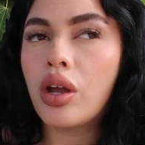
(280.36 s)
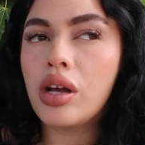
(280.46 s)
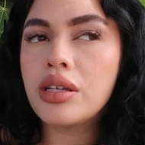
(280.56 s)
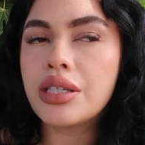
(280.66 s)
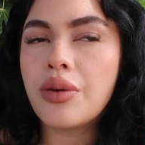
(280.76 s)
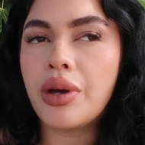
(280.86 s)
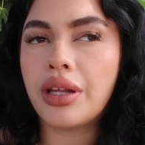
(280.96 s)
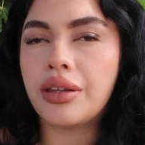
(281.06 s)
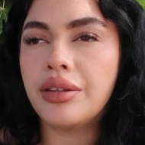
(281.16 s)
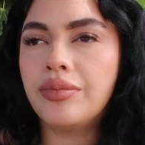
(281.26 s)
Also
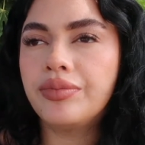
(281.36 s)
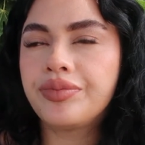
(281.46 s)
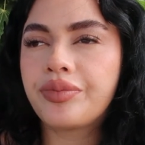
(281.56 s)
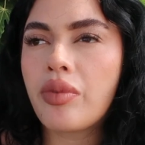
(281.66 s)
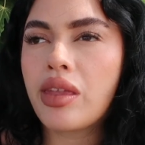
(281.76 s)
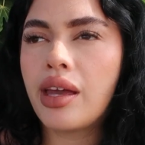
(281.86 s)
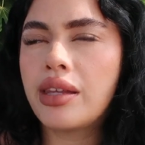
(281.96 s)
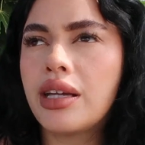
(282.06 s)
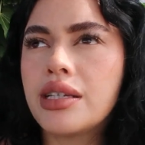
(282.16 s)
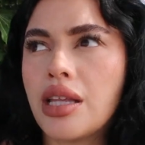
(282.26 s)
with, I
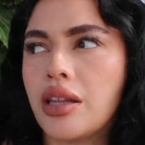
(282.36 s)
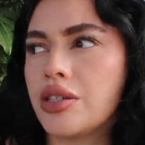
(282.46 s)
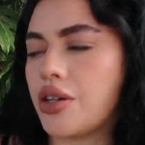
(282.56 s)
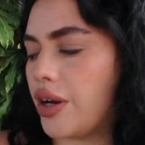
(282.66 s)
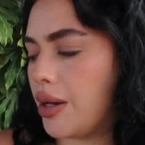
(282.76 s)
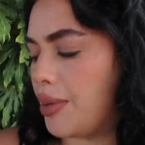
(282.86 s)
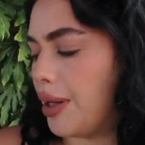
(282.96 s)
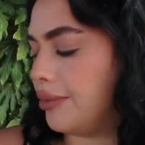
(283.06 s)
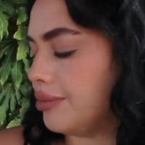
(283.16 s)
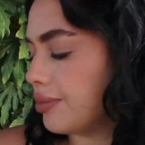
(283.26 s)
think I said this already,
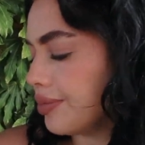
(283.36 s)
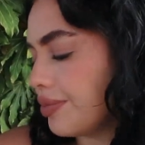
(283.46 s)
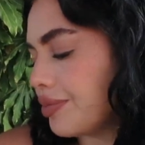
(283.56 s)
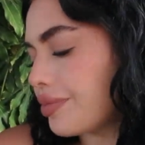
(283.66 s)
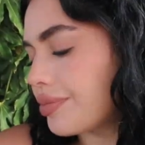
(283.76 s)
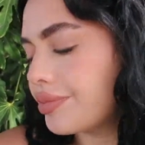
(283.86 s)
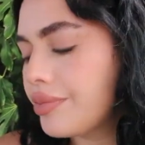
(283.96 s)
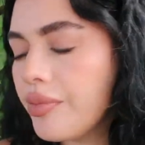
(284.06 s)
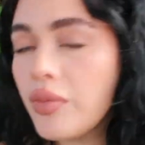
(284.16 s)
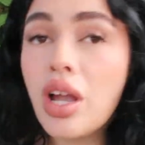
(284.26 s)
but
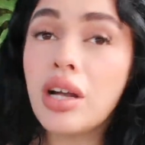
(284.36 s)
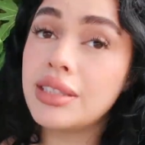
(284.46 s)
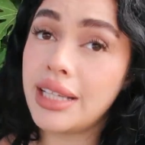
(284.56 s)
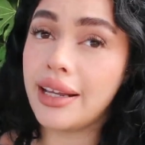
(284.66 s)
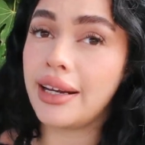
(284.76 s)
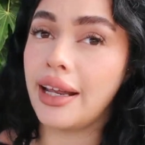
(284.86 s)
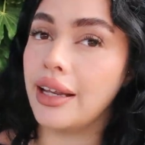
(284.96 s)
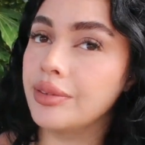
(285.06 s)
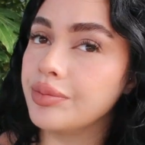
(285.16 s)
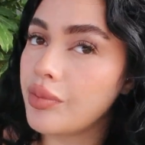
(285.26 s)
I'll say it
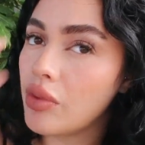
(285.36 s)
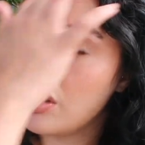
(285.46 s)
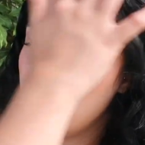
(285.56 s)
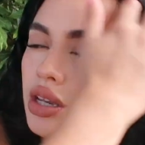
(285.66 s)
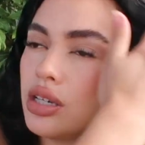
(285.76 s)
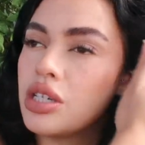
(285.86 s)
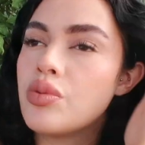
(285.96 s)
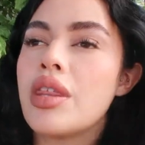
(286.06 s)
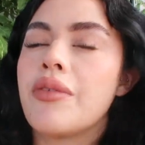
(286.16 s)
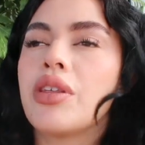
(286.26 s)
again. Just
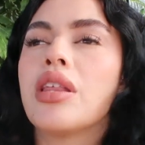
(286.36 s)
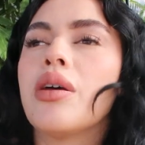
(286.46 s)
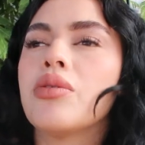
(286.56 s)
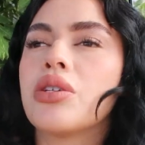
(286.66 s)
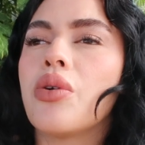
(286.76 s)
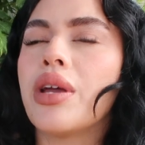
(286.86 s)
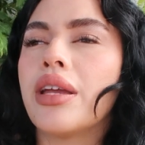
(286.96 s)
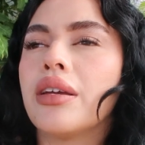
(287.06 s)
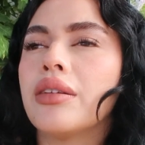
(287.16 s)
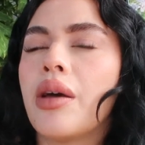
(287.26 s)
with everything that was
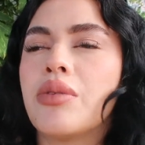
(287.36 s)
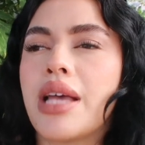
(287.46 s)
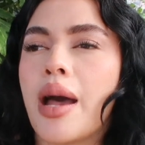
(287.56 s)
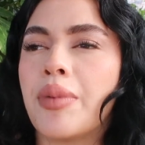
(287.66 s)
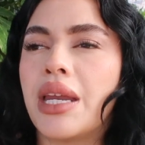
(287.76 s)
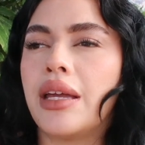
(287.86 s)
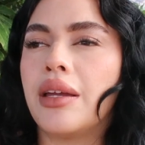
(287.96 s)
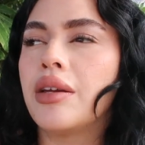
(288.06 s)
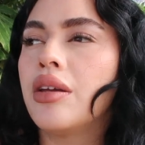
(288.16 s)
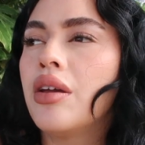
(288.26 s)
going, that was
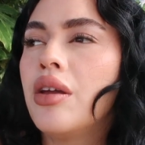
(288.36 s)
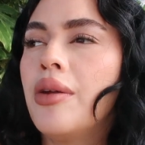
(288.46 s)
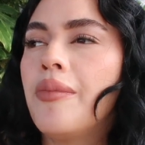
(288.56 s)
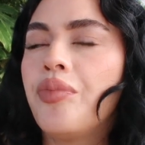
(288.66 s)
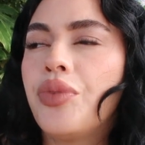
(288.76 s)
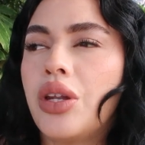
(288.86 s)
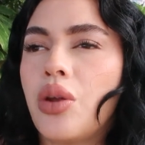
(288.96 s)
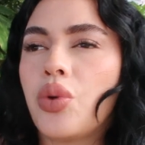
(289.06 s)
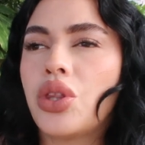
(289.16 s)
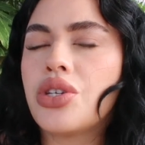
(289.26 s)
happening, you
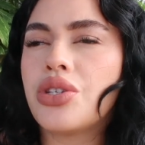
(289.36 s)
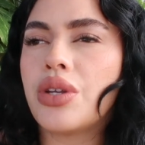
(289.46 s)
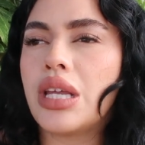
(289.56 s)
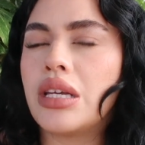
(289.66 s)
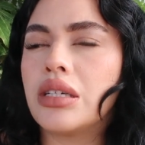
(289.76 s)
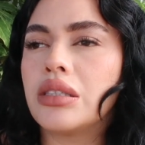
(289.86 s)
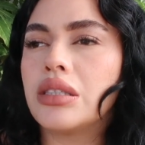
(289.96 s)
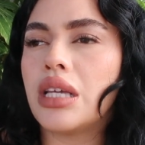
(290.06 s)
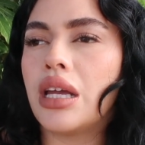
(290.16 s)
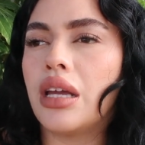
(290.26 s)
know, with the shootings
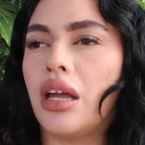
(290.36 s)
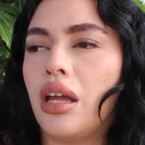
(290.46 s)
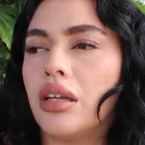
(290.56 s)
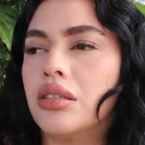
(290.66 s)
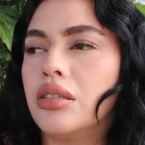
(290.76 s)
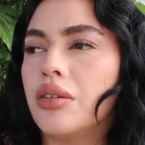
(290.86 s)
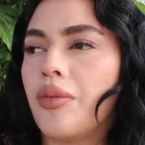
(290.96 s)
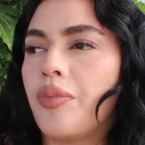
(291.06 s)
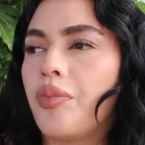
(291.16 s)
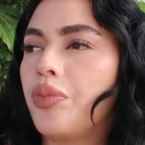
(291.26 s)
and
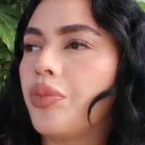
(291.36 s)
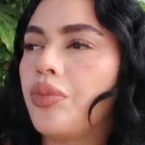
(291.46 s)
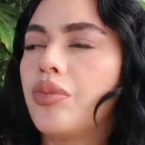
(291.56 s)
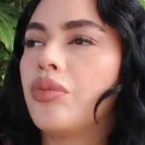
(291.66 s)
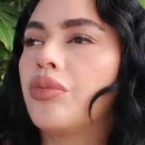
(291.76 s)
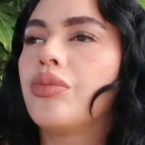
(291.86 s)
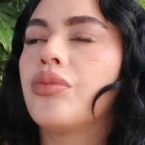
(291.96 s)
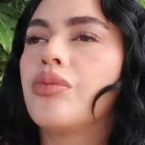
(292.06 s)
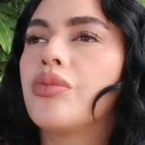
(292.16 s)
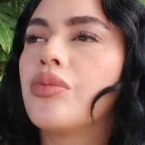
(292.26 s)

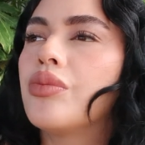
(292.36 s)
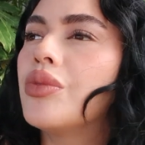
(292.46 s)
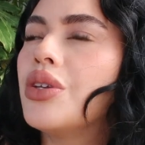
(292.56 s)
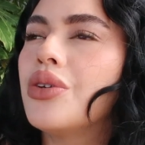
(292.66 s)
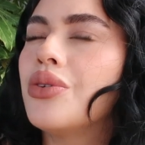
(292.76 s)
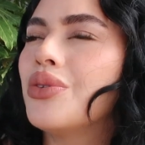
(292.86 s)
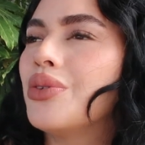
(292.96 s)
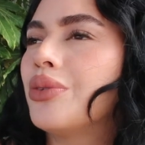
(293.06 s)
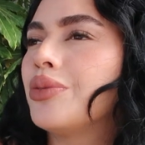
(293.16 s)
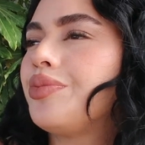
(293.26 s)

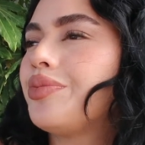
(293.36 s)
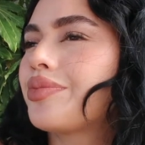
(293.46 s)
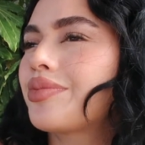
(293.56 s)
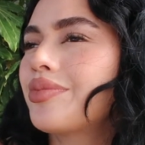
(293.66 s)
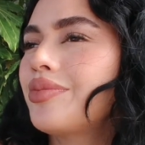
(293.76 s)
new